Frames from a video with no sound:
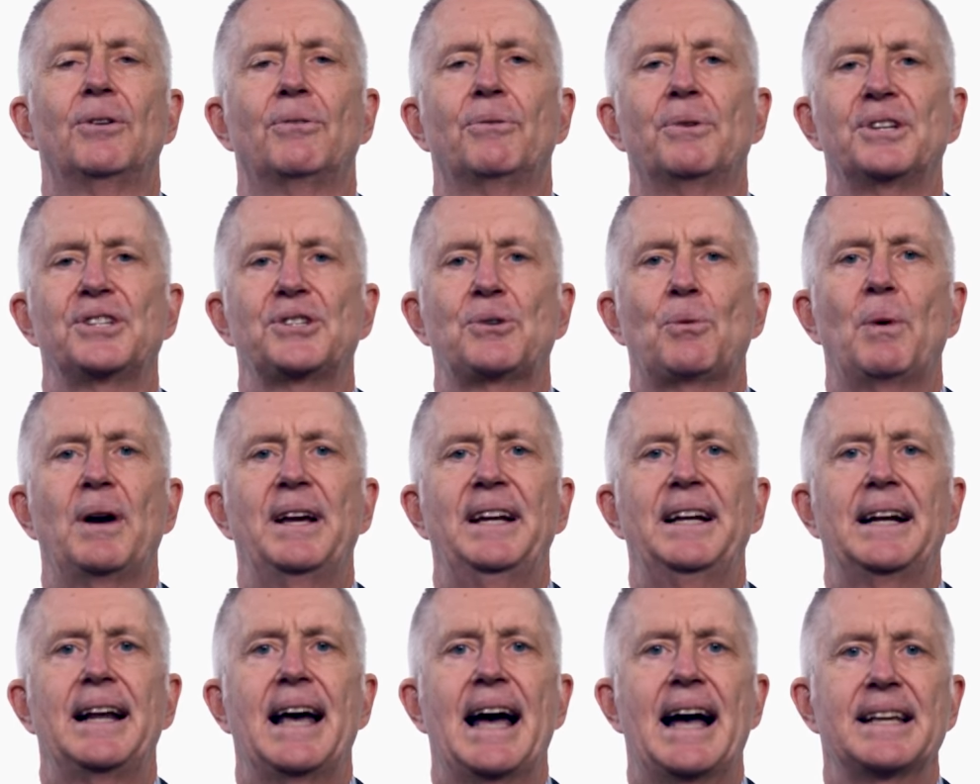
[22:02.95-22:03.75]

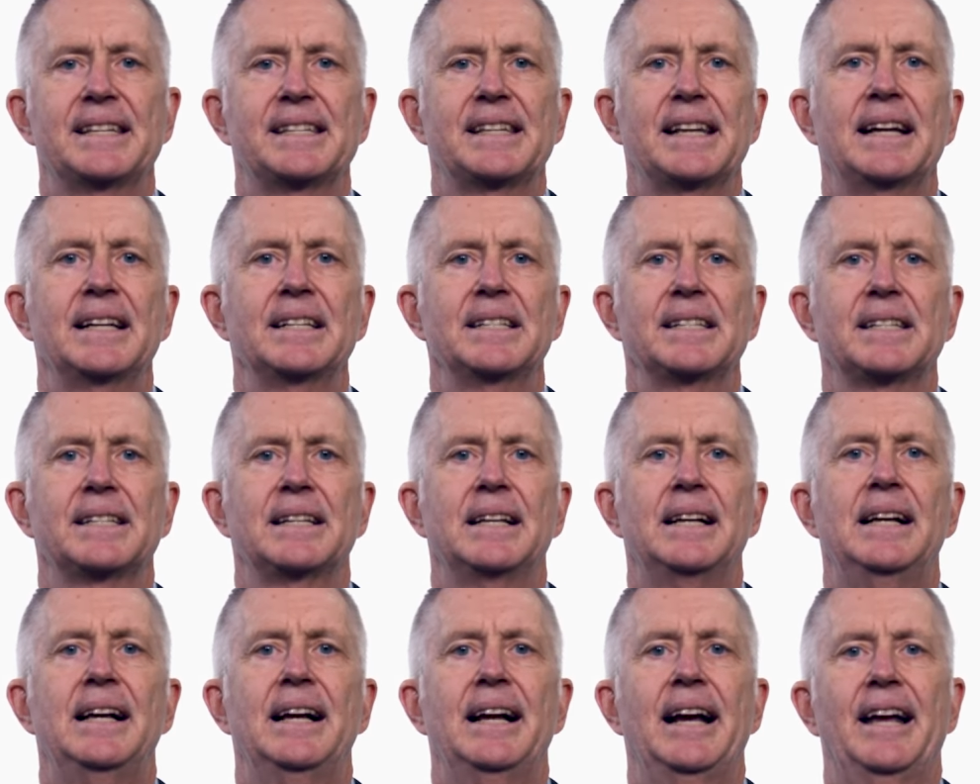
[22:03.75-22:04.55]
risk-weighted assets,
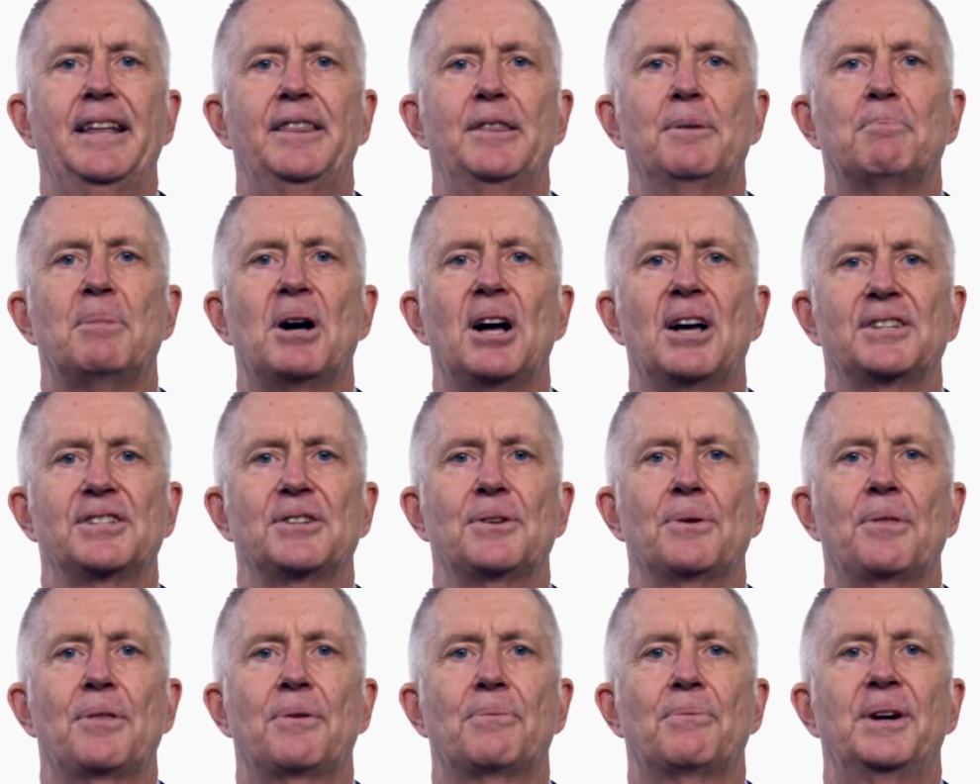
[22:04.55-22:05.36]
and the
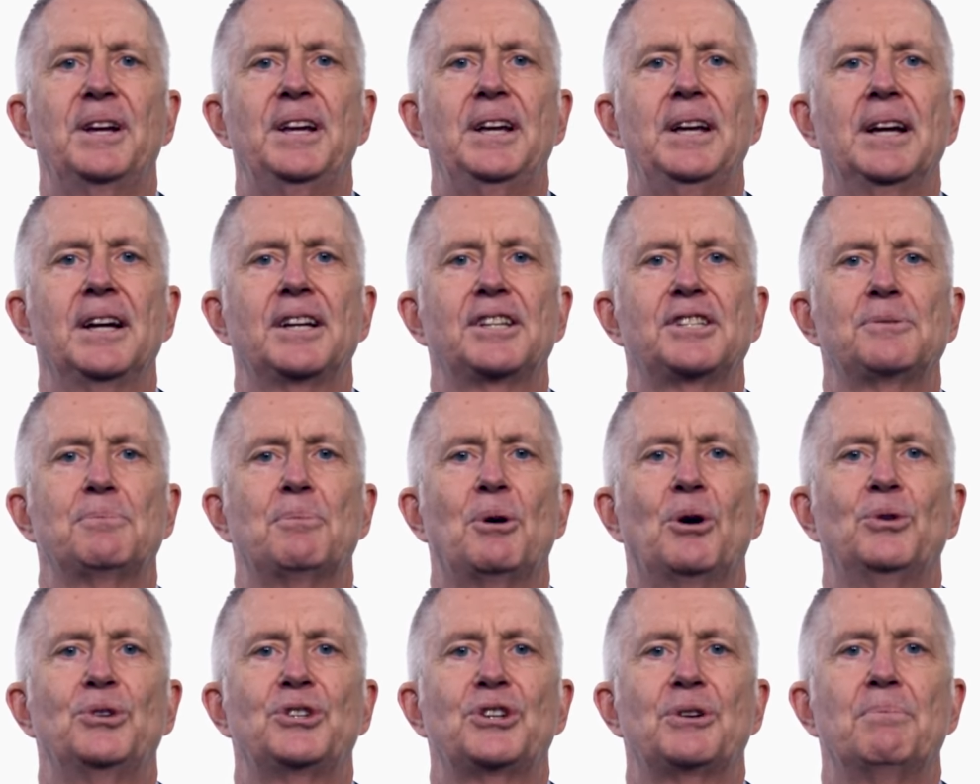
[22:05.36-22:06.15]
Basel III
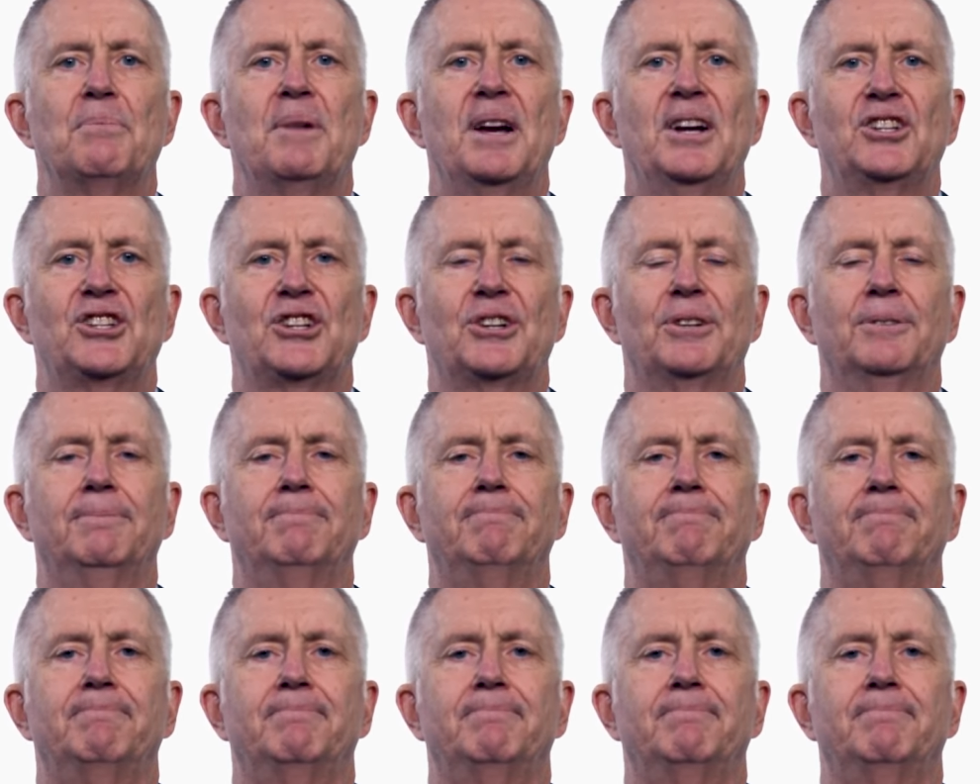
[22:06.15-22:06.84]
exposure measure.